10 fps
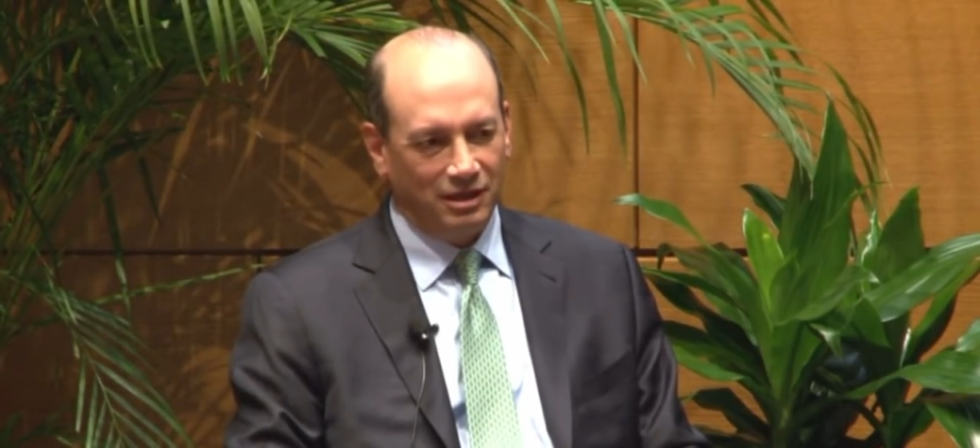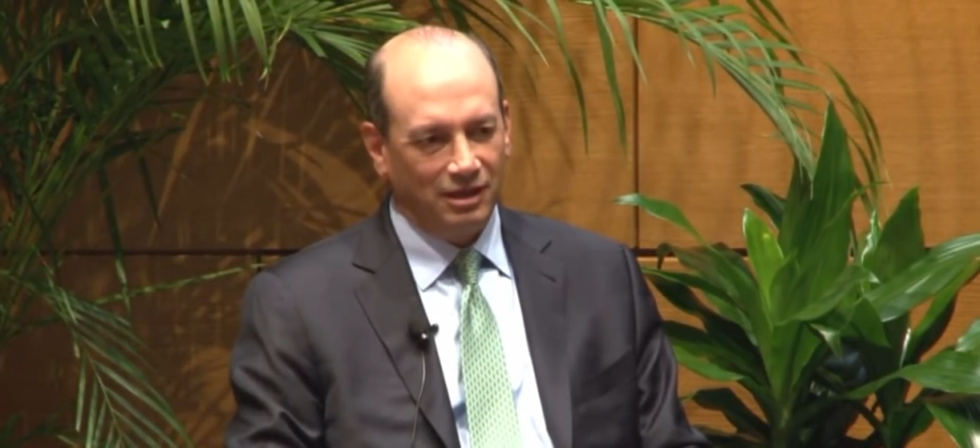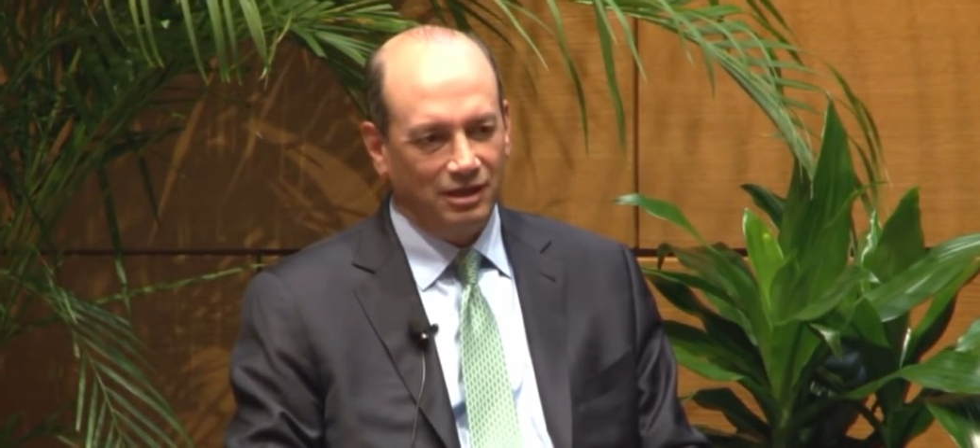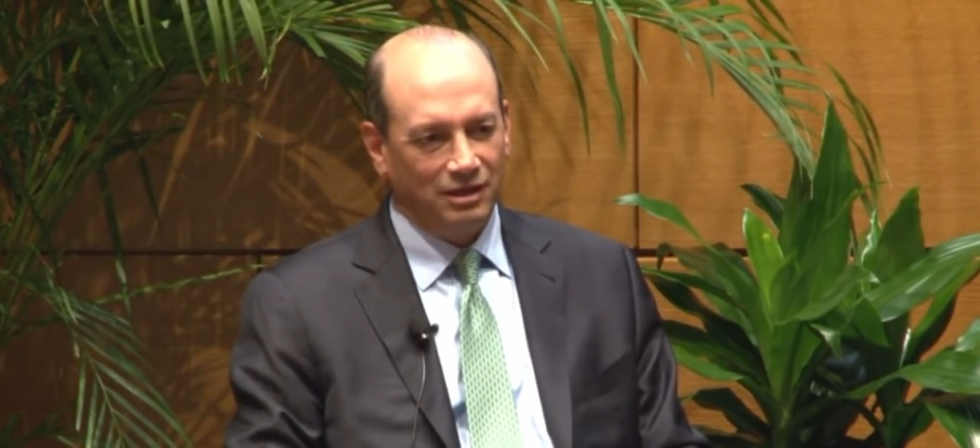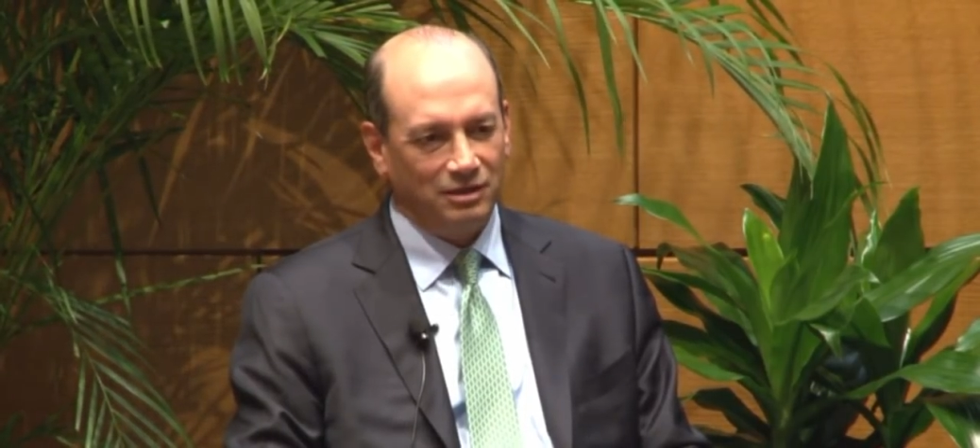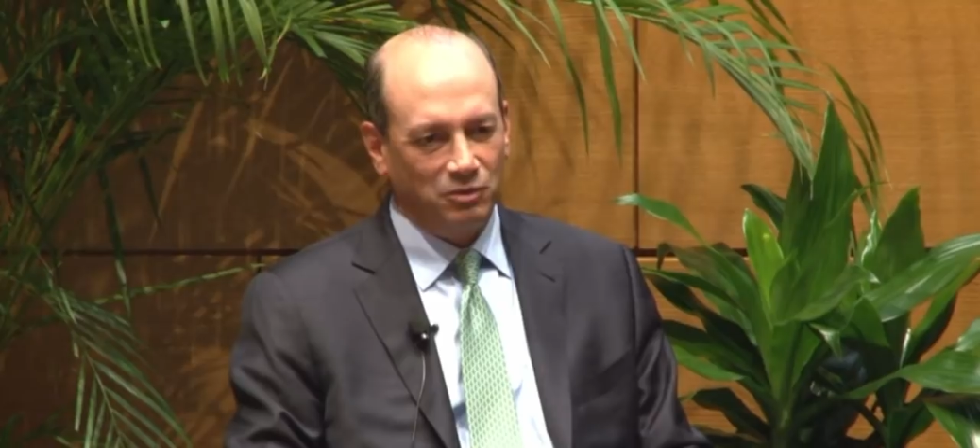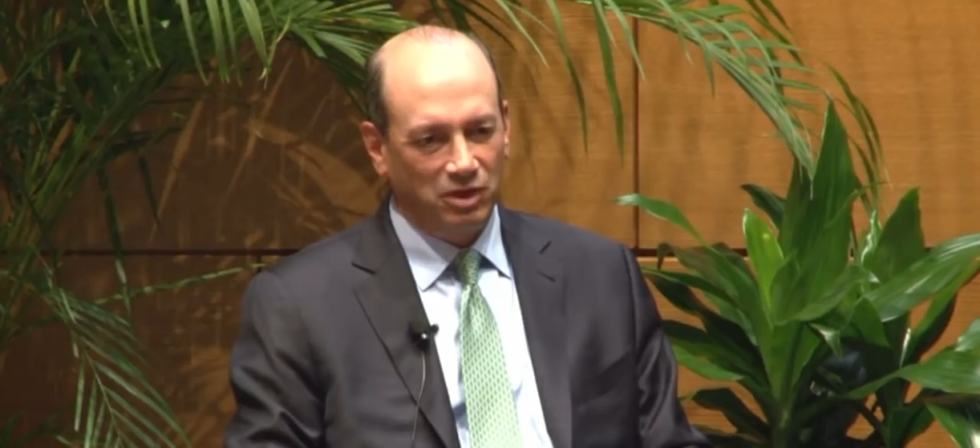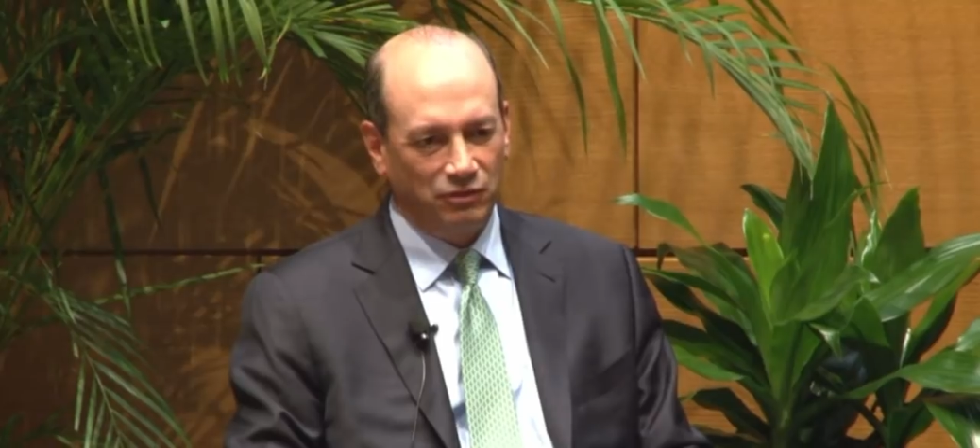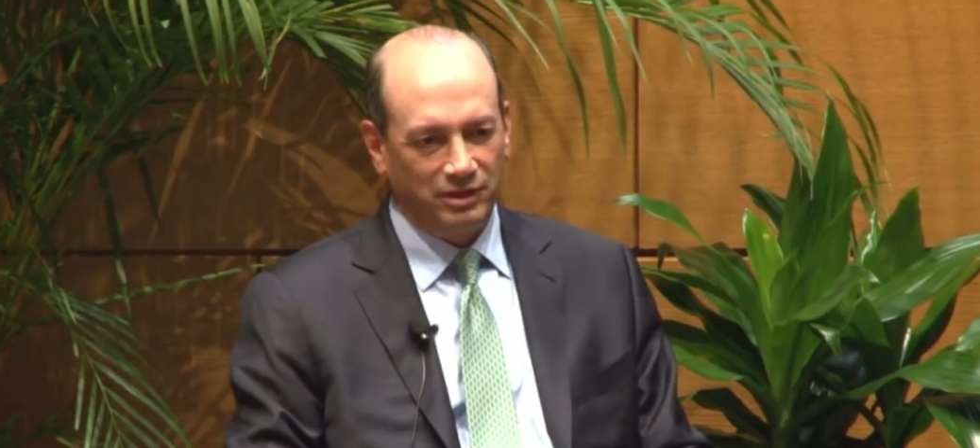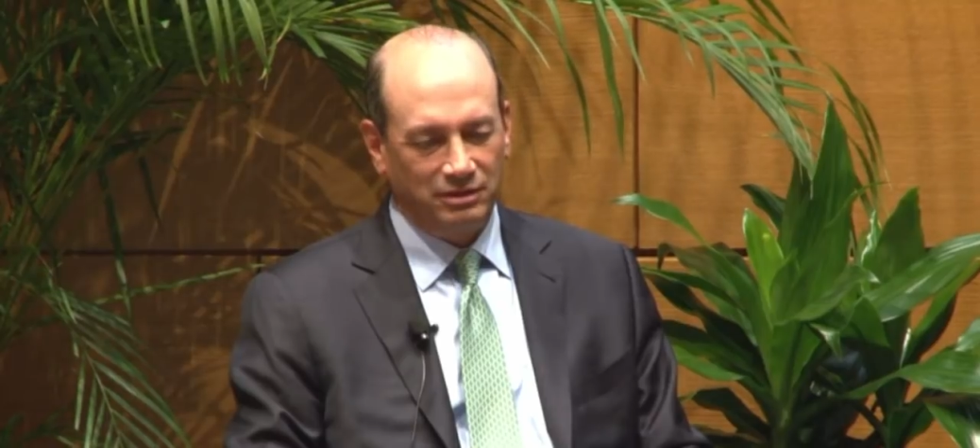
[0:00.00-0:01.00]

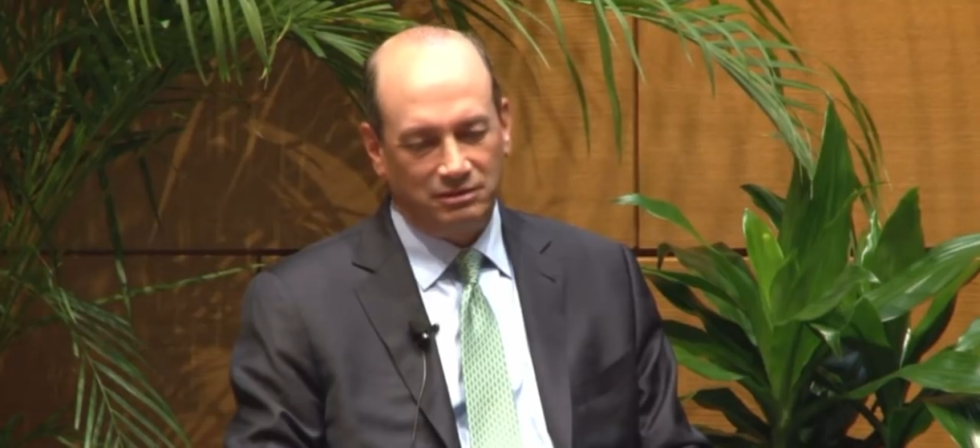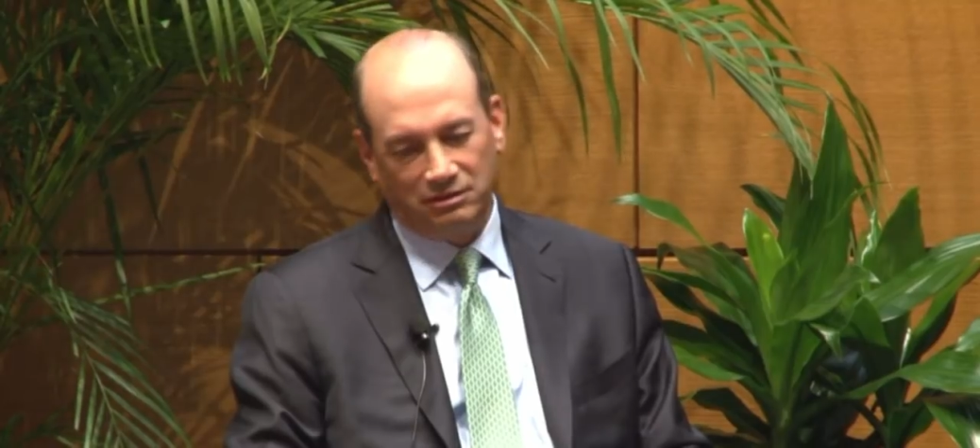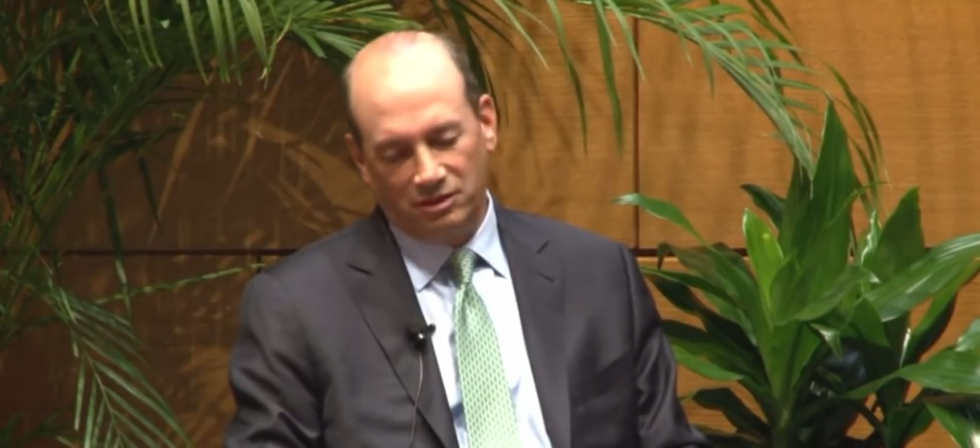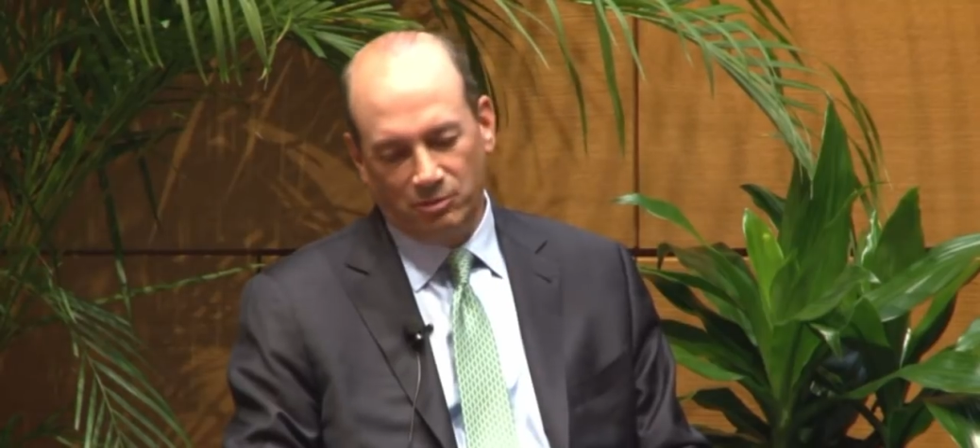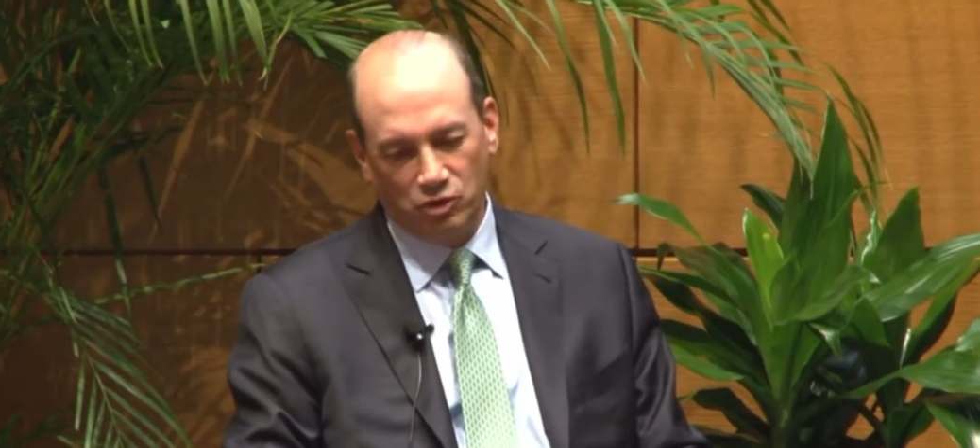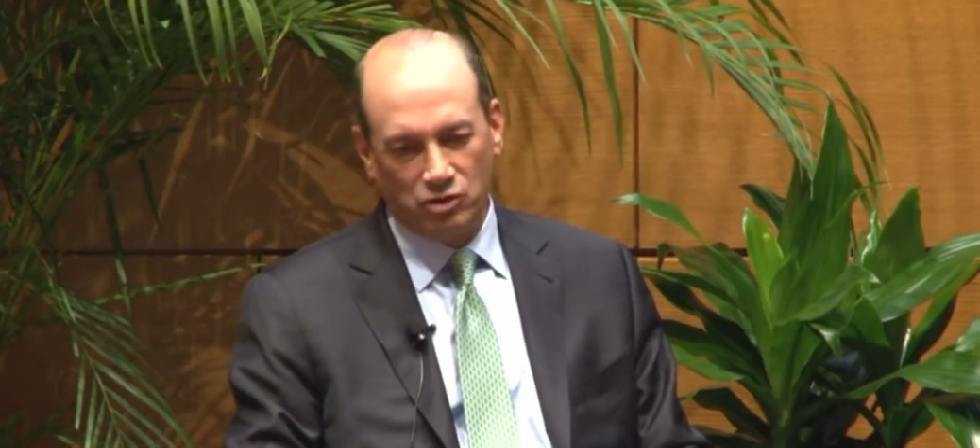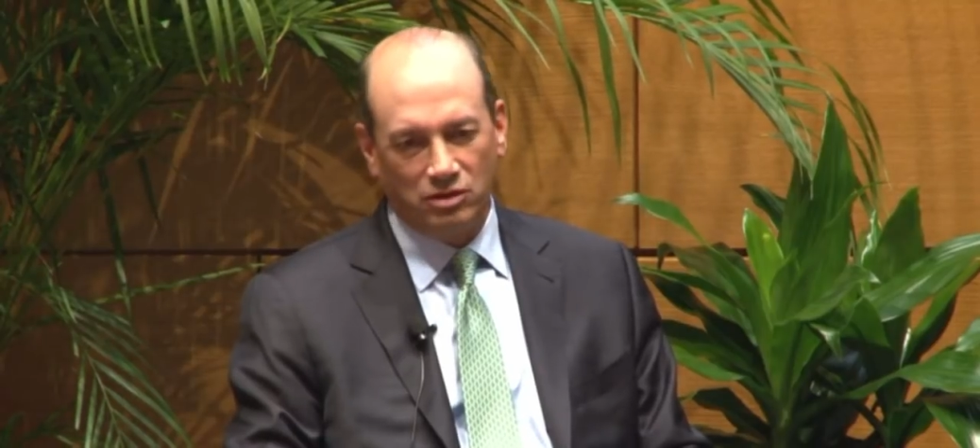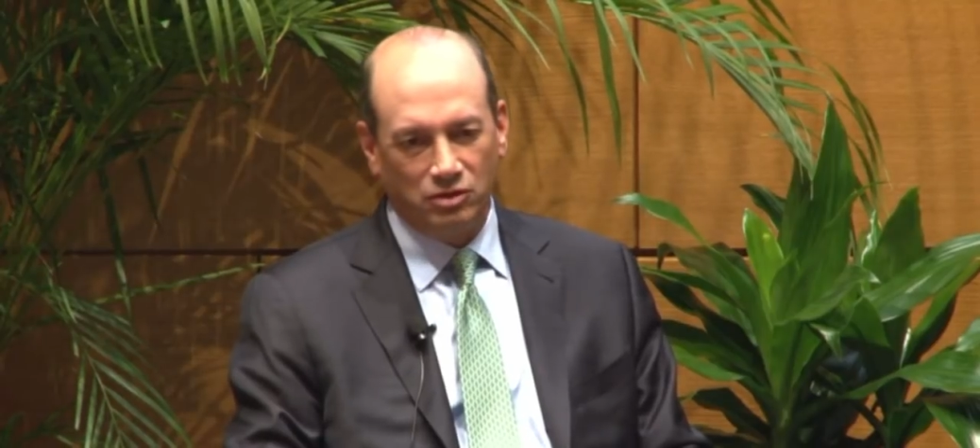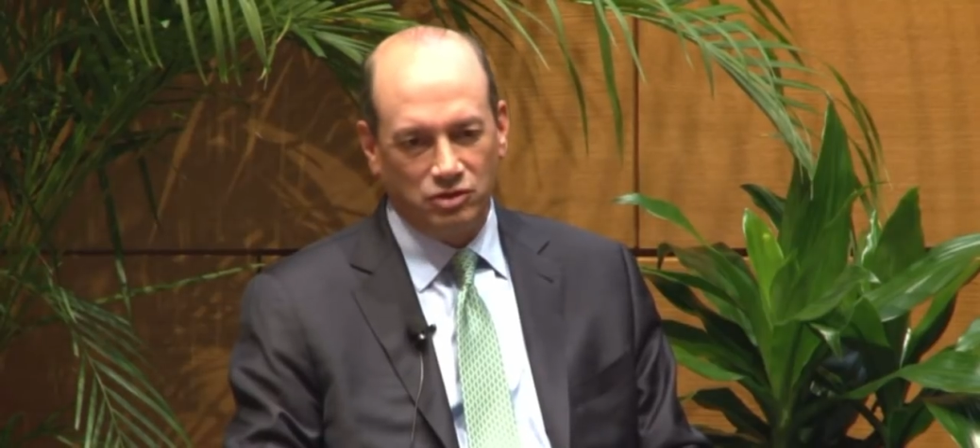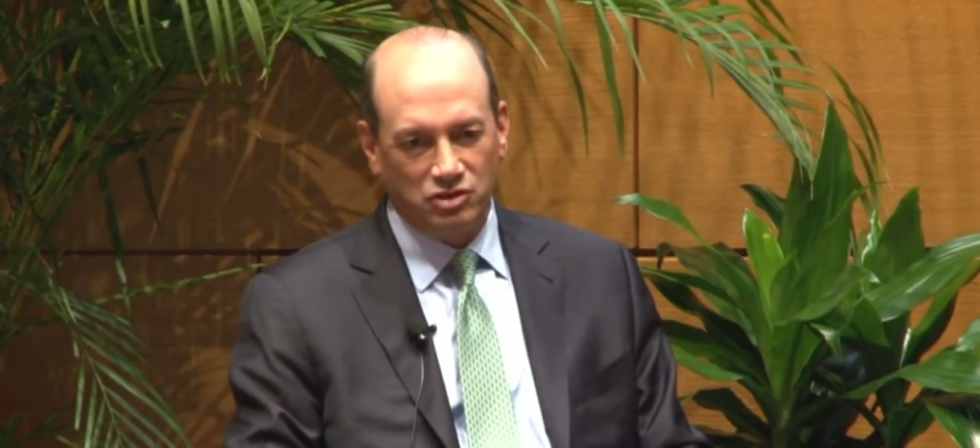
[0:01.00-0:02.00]
well, if the
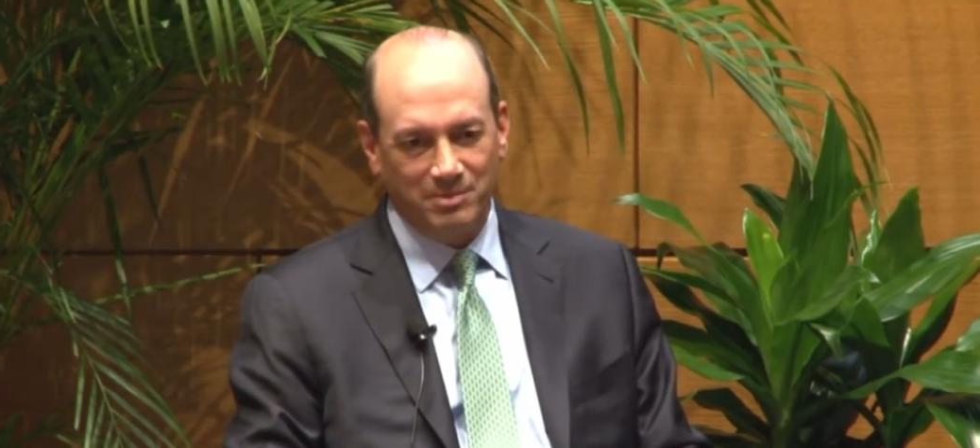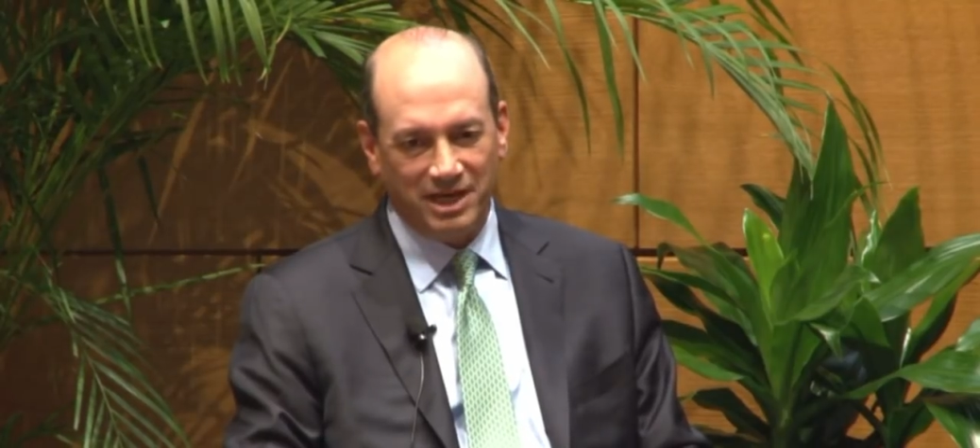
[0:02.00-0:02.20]
merger closes,